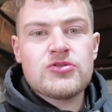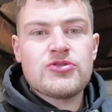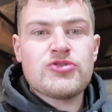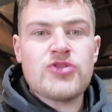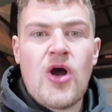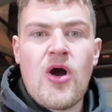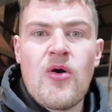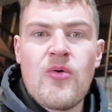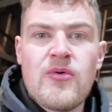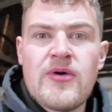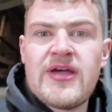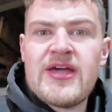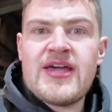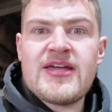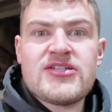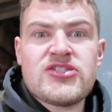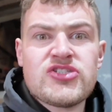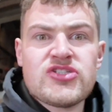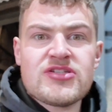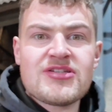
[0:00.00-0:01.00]
So
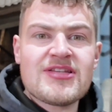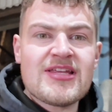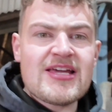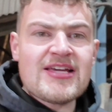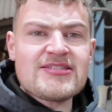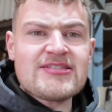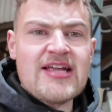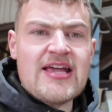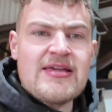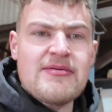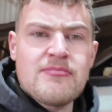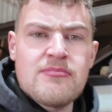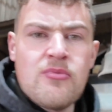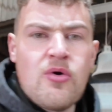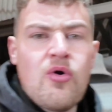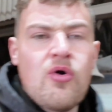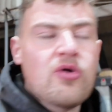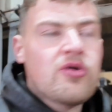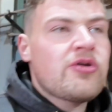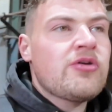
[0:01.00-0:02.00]
it's Thursday
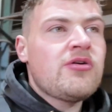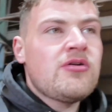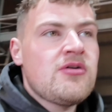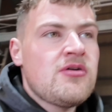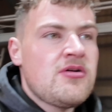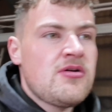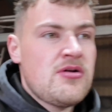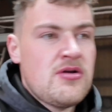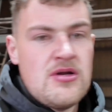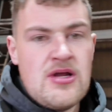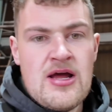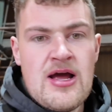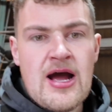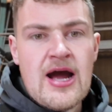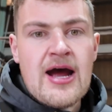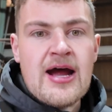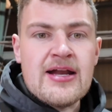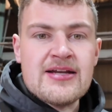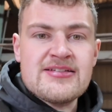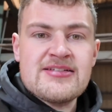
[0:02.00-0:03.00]
morning,
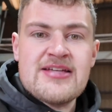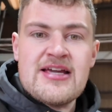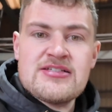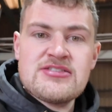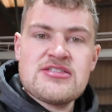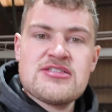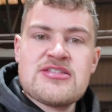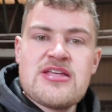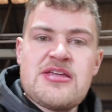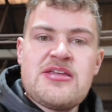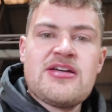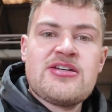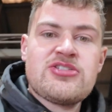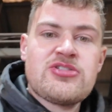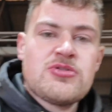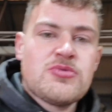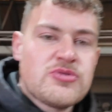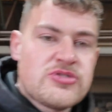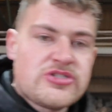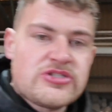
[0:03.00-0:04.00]
and yesterday, as
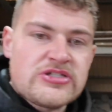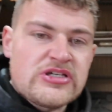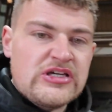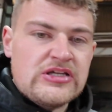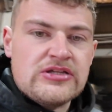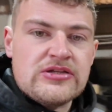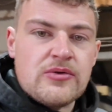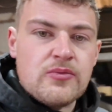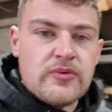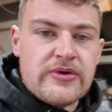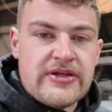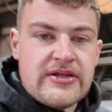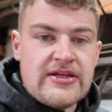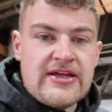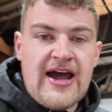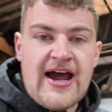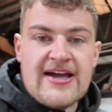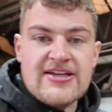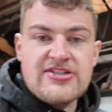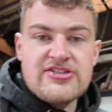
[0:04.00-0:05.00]
you would have seen, that we
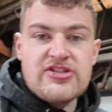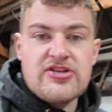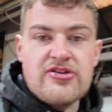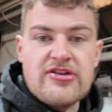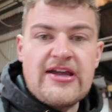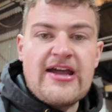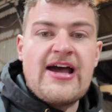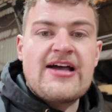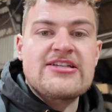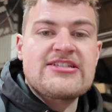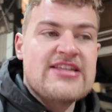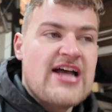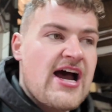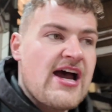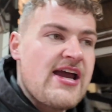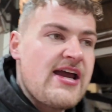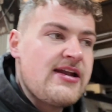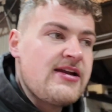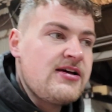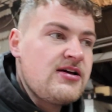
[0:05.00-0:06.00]
cast the cast
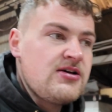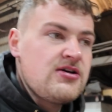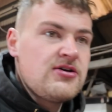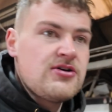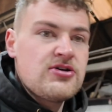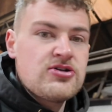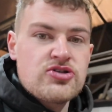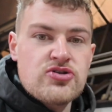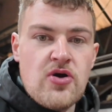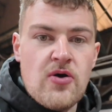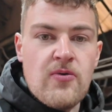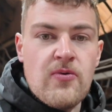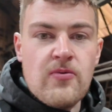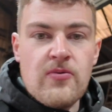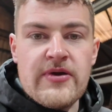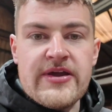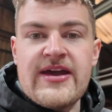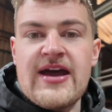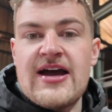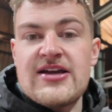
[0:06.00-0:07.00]
iron. So
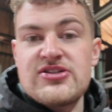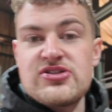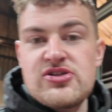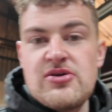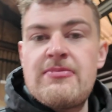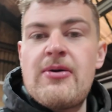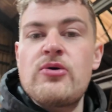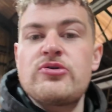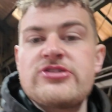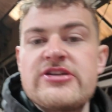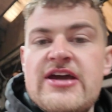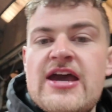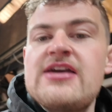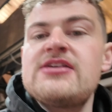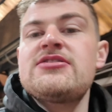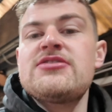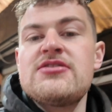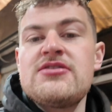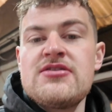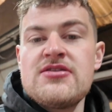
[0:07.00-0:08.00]
we cast the motor
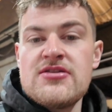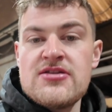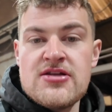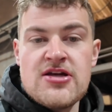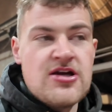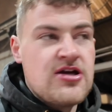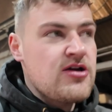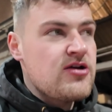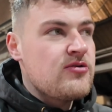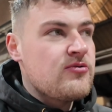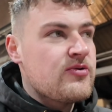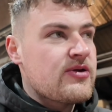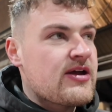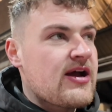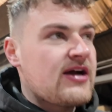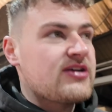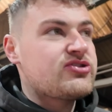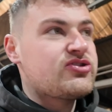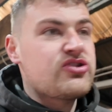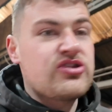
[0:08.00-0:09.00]
casing, we
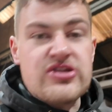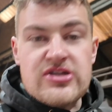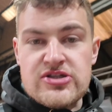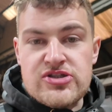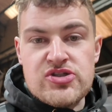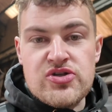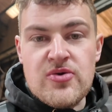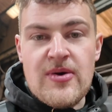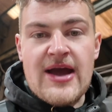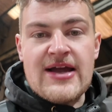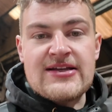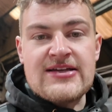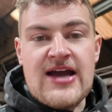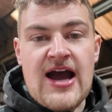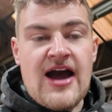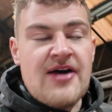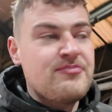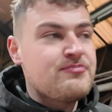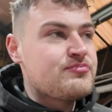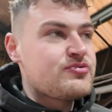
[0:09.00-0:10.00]
cast the two end
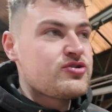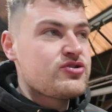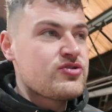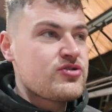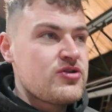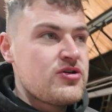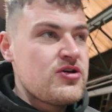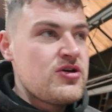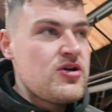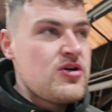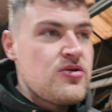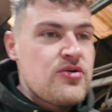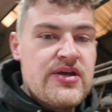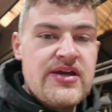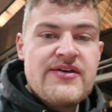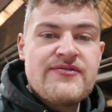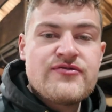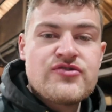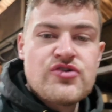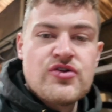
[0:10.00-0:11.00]
caps, we
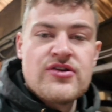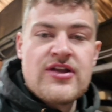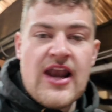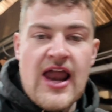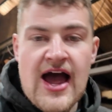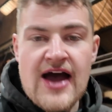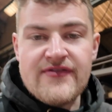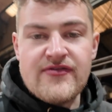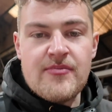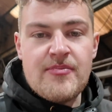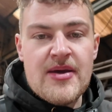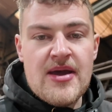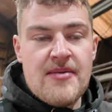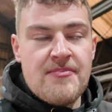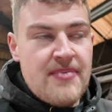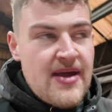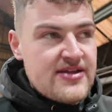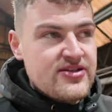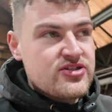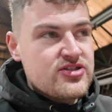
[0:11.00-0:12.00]
even done the lava bear
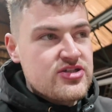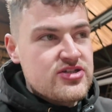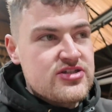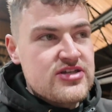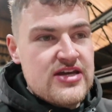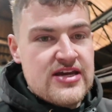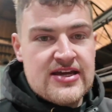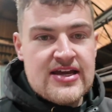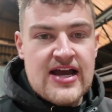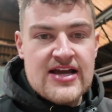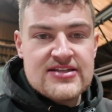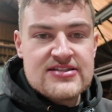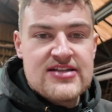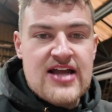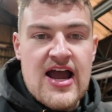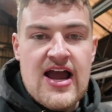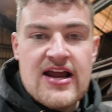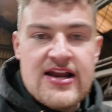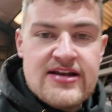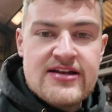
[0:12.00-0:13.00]
benches in cast
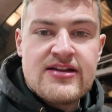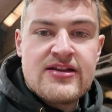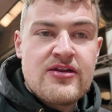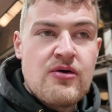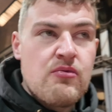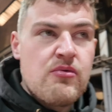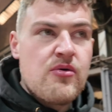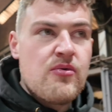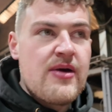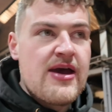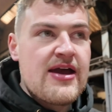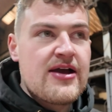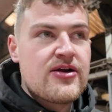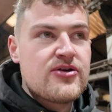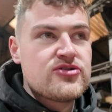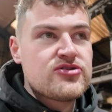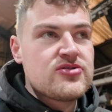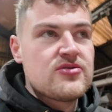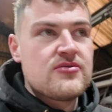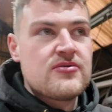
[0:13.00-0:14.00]
iron that we were
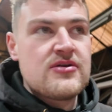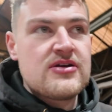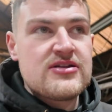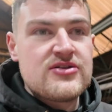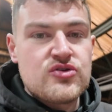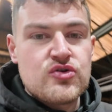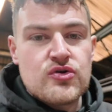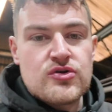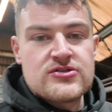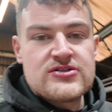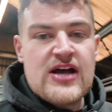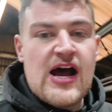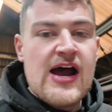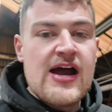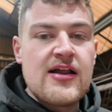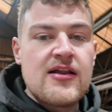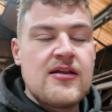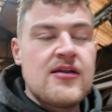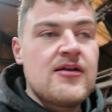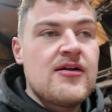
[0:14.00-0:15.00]
going to do in
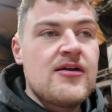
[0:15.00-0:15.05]
ductile